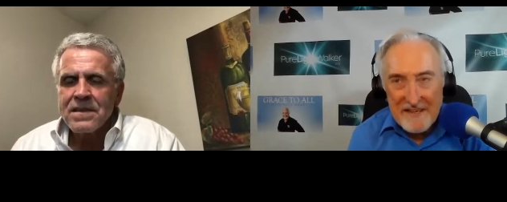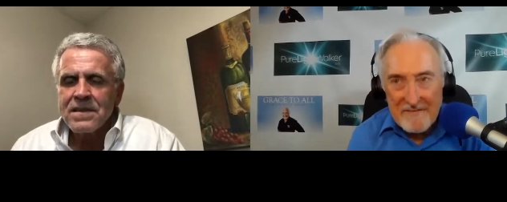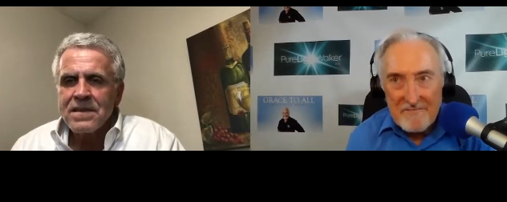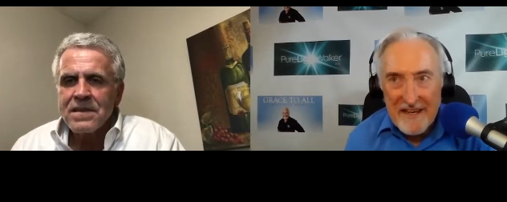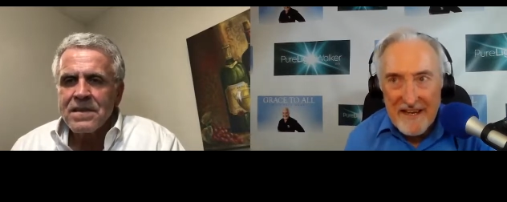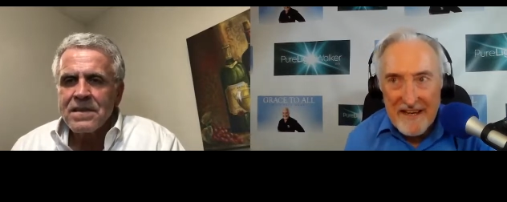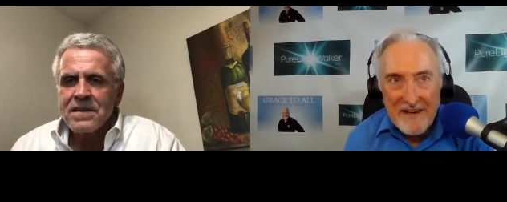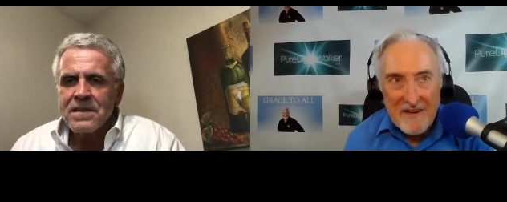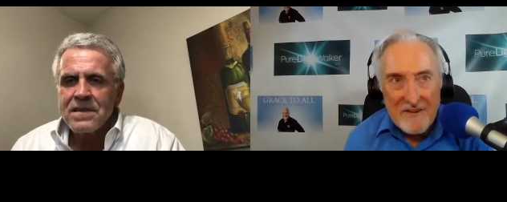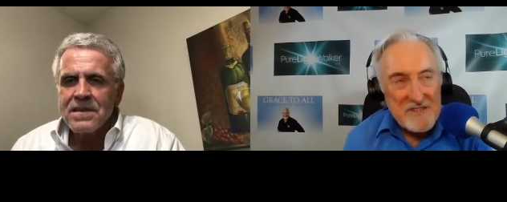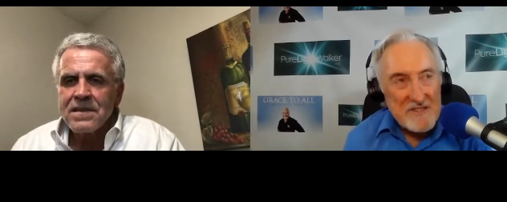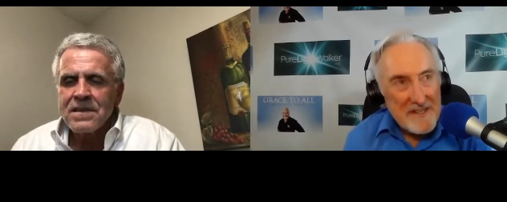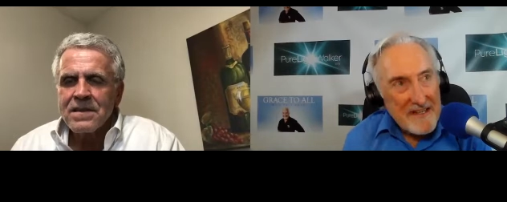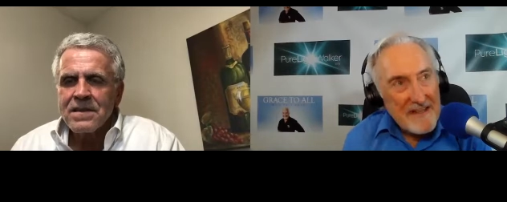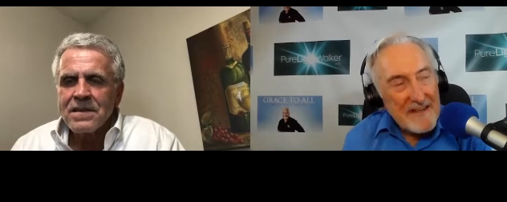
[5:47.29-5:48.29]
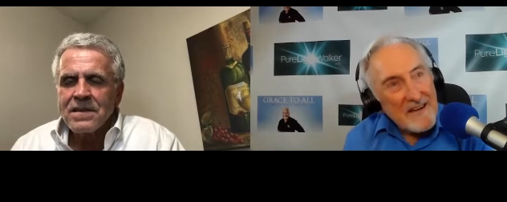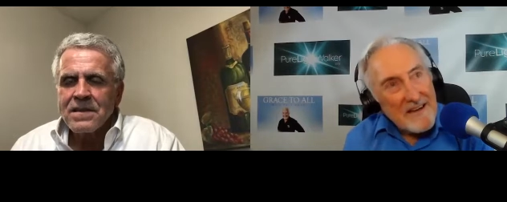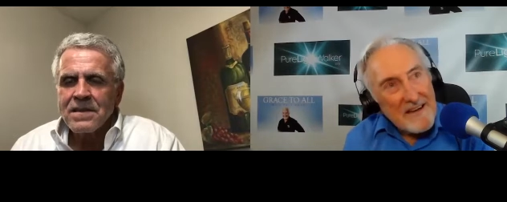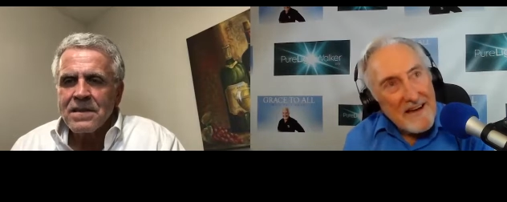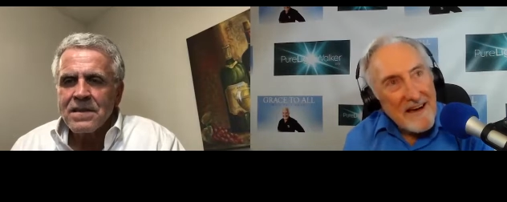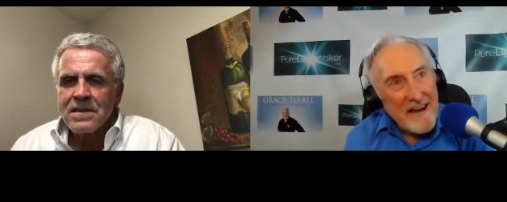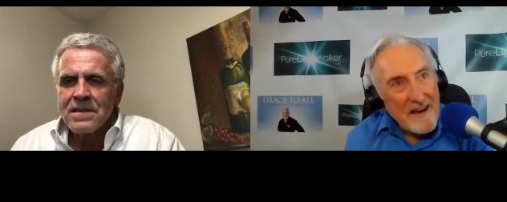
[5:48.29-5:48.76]
Speaker 1: He, he knows
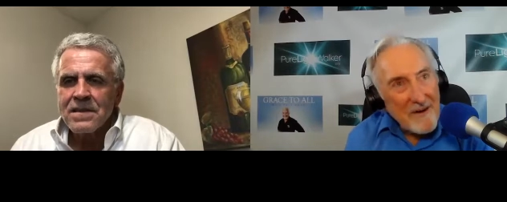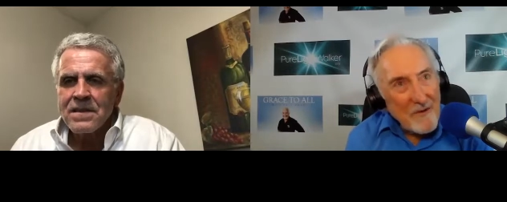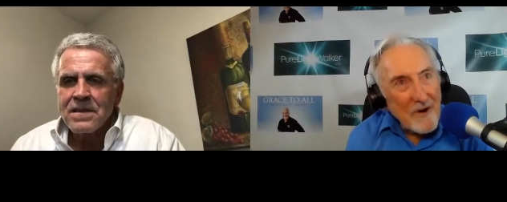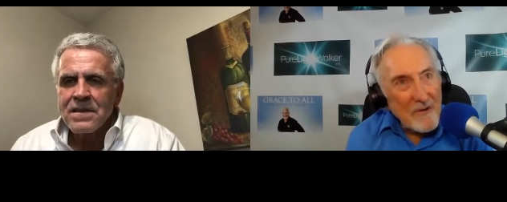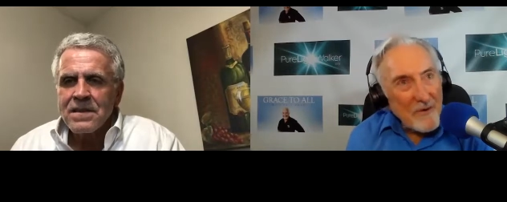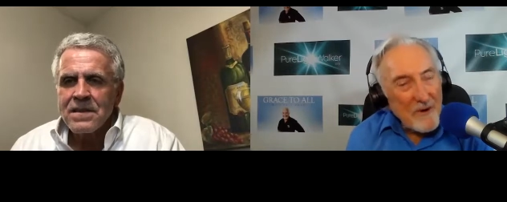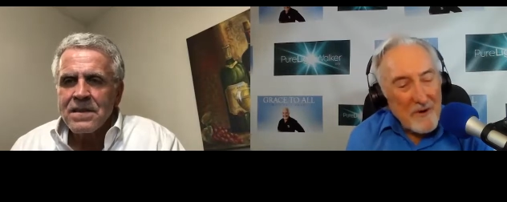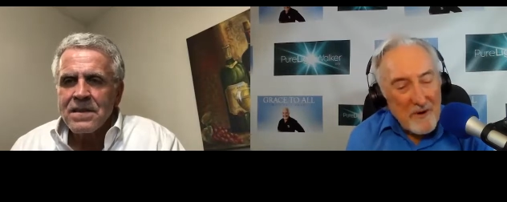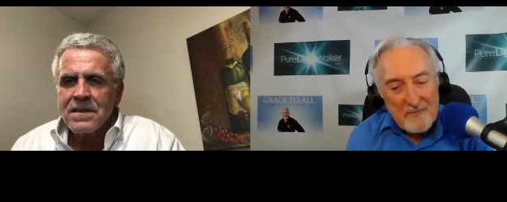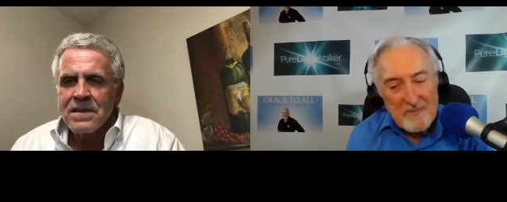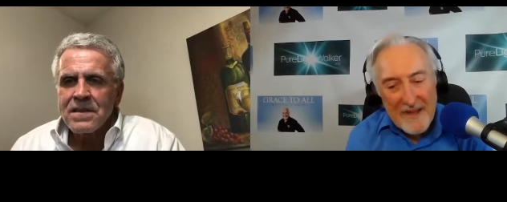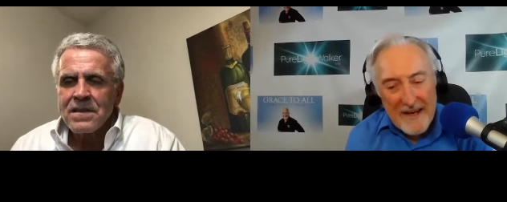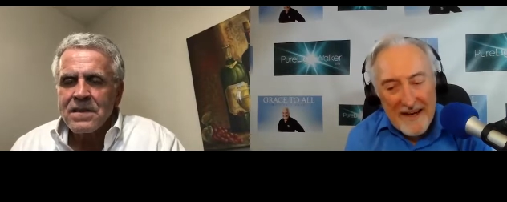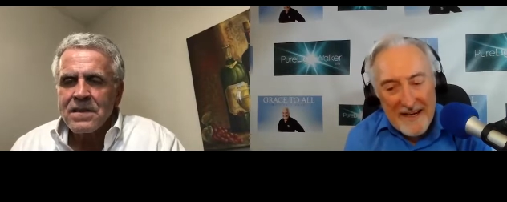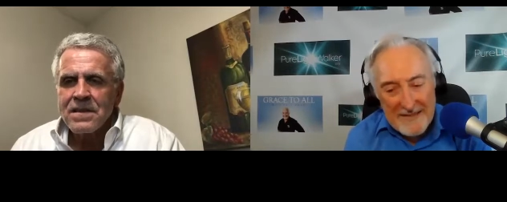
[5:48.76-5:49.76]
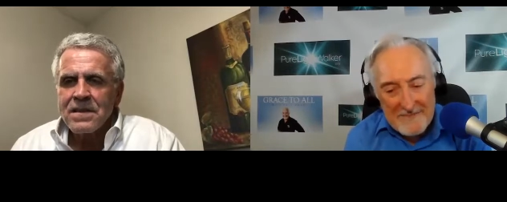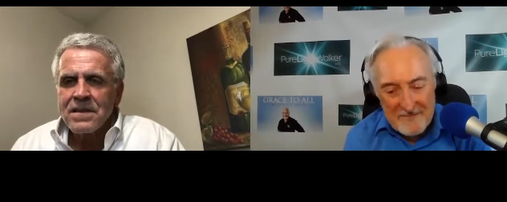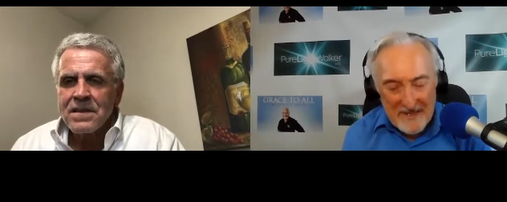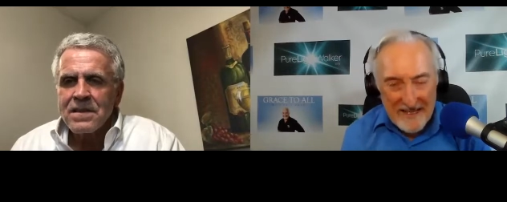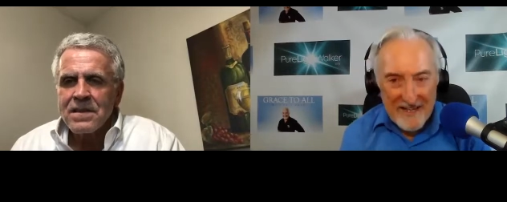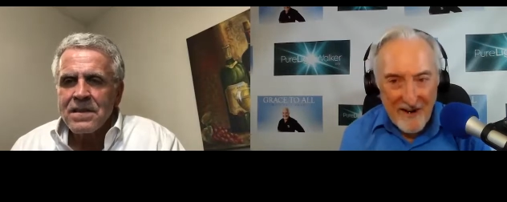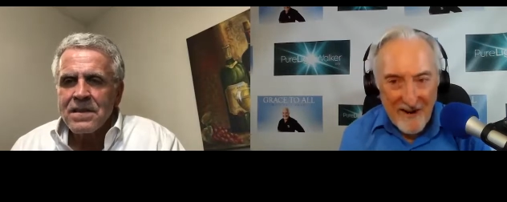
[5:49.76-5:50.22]
uh, what will uh,
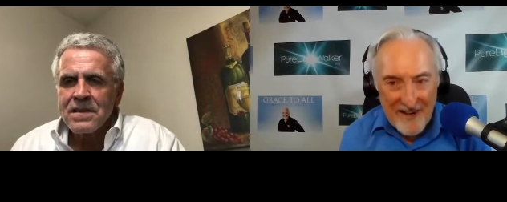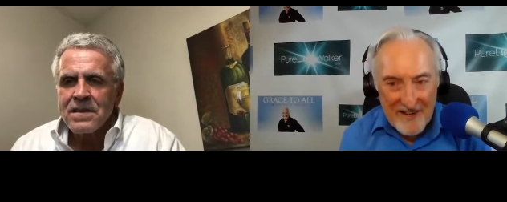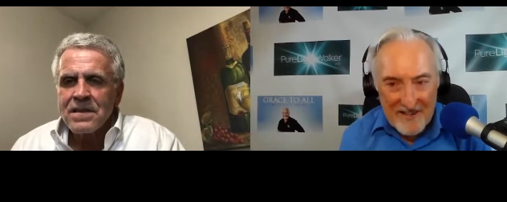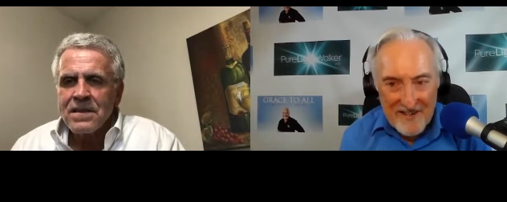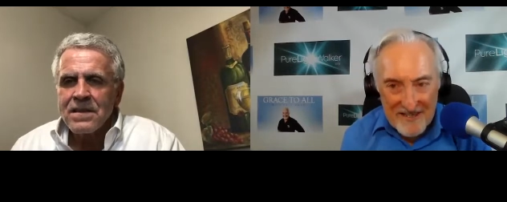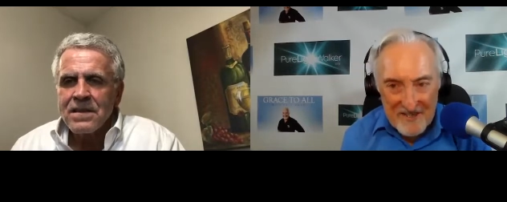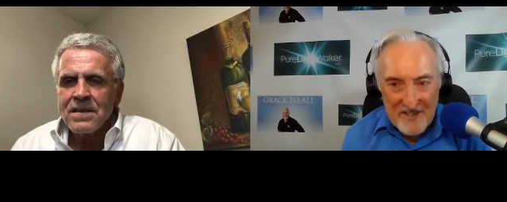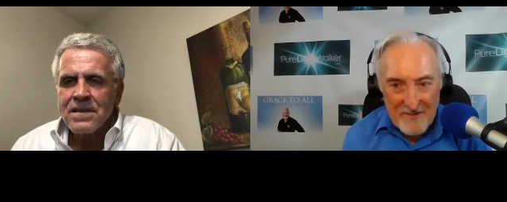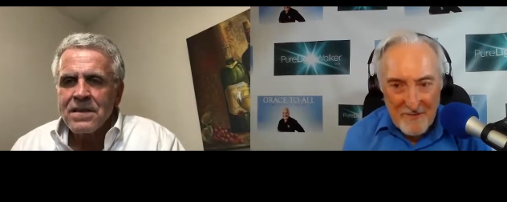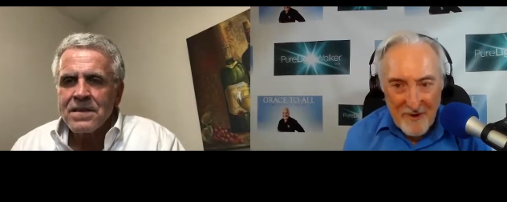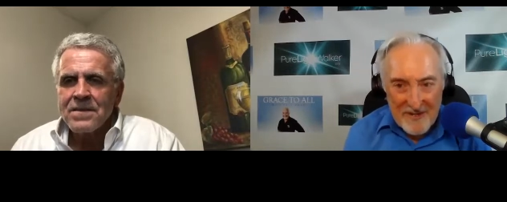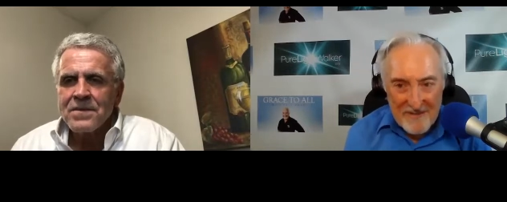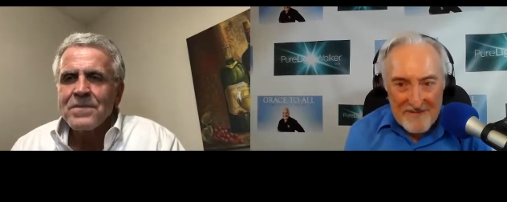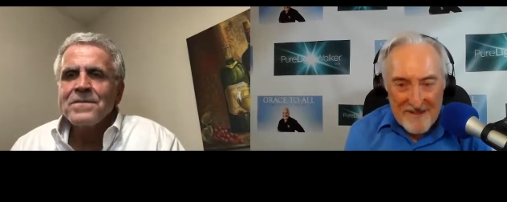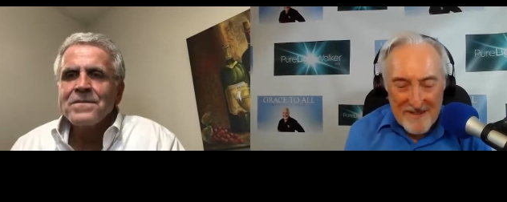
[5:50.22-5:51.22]
get our attention, what,